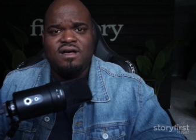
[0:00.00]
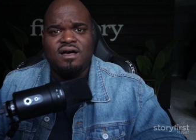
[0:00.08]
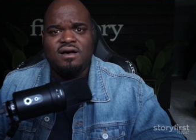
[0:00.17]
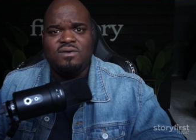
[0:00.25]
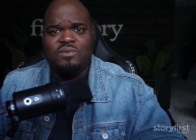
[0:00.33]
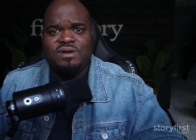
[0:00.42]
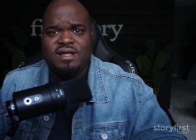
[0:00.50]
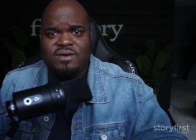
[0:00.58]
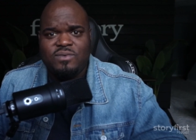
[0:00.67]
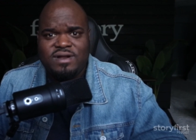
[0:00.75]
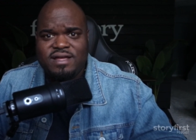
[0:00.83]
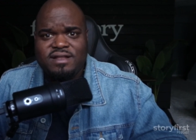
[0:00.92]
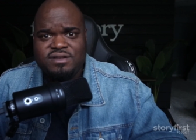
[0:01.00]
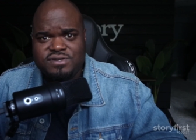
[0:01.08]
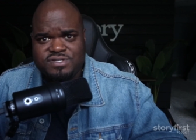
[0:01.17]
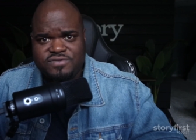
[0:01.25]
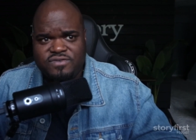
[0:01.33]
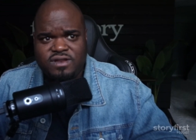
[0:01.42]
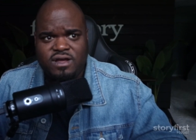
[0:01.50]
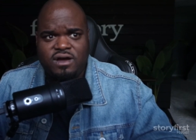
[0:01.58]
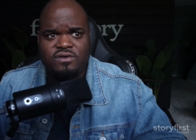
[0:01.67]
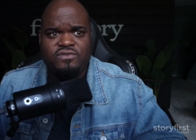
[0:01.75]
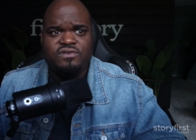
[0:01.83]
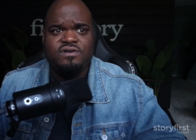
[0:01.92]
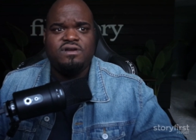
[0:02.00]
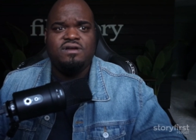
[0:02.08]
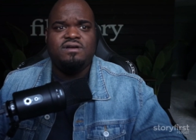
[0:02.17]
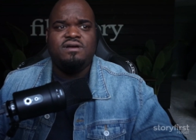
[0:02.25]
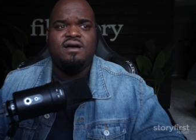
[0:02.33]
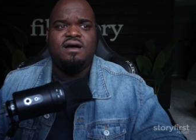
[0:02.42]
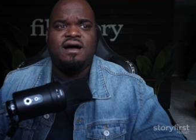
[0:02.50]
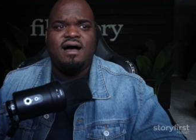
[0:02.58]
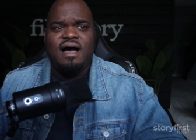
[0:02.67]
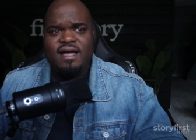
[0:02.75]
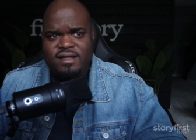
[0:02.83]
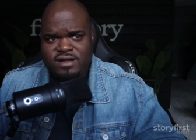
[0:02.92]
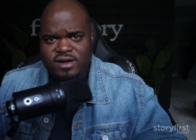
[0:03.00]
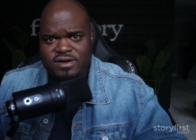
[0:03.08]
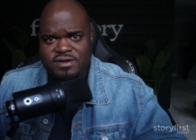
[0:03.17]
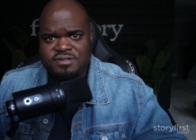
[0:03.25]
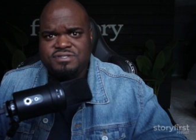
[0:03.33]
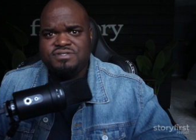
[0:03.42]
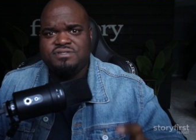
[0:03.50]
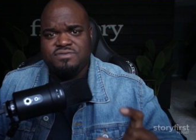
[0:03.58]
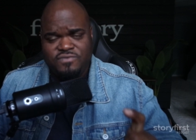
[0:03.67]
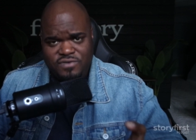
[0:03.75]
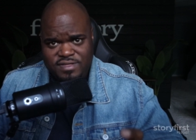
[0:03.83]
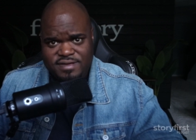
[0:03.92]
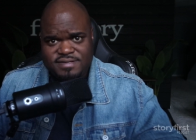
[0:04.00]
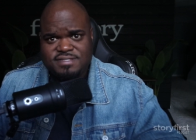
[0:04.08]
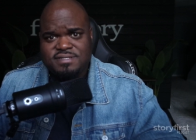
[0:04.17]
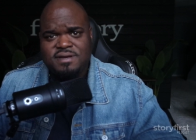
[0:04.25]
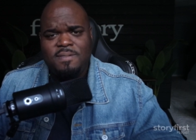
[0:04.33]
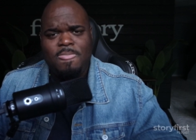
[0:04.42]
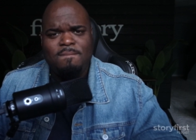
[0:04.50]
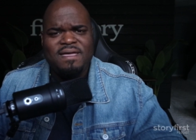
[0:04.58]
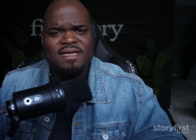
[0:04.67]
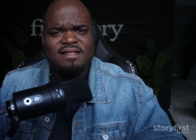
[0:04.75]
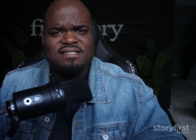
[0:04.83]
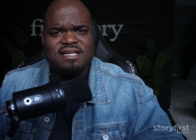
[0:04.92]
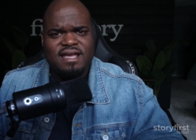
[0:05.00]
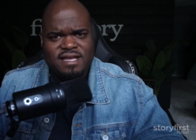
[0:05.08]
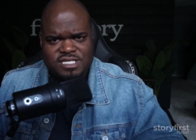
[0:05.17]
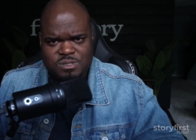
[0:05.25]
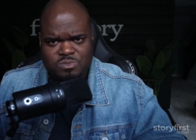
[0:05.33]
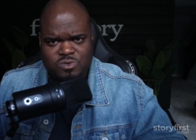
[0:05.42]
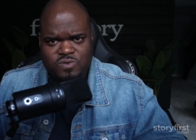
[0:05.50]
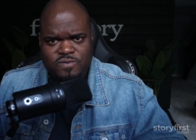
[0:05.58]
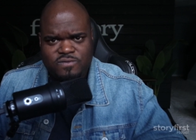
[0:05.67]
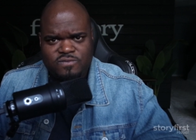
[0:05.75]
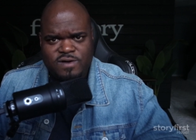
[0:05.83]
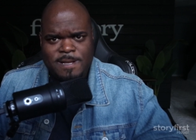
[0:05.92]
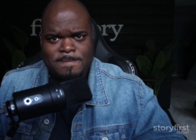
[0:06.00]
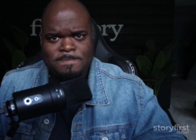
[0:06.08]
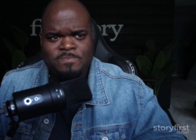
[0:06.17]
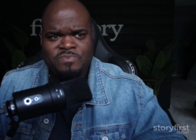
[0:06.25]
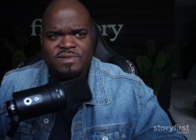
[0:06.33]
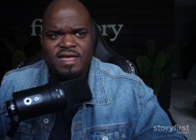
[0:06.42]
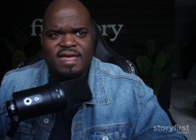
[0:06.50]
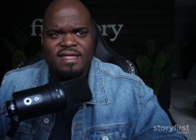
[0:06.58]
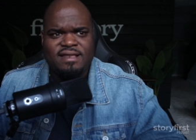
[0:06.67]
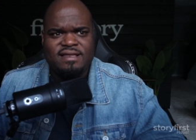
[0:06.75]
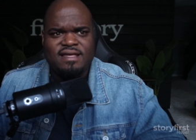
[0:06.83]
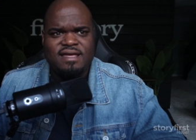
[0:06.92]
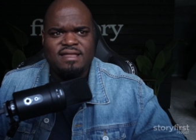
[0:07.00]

what hinders a videographer, I encourage for this, make it tangible, right? And